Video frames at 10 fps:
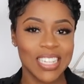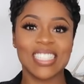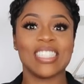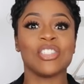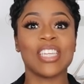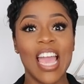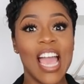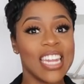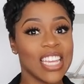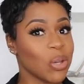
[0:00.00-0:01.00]
Did you get
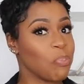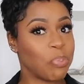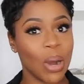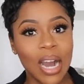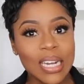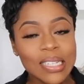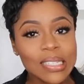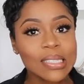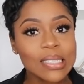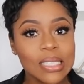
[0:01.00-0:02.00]
any good bargains?
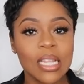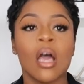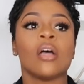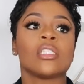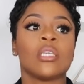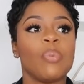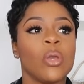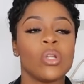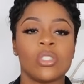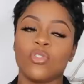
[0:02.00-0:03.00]
To be
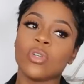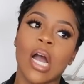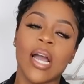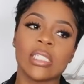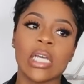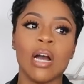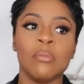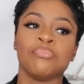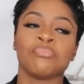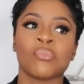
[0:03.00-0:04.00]
honest with you guys,
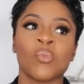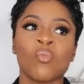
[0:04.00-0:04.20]
um,